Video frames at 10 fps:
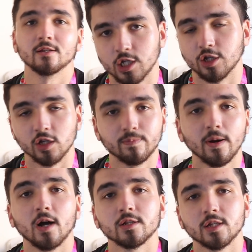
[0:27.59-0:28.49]
such as
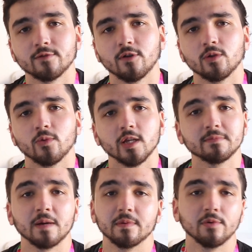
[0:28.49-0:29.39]
parts of the run where you
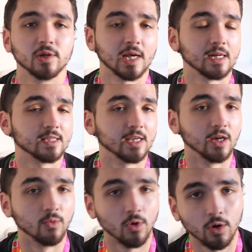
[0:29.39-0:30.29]
might be more likely to hit
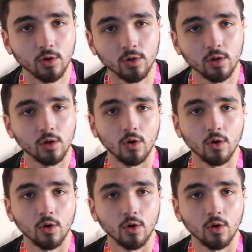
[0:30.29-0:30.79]
a wall,